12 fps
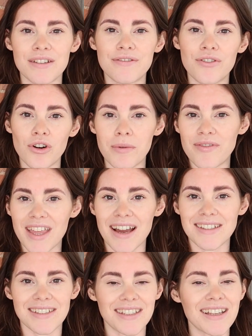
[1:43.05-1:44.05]
form of the
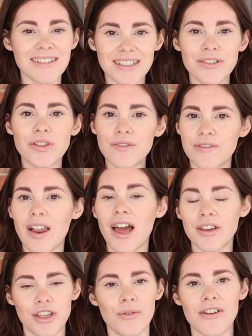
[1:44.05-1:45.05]
exercise until you feel
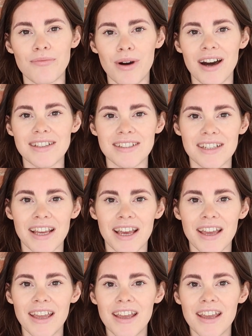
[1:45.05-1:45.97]
like you have mastered it.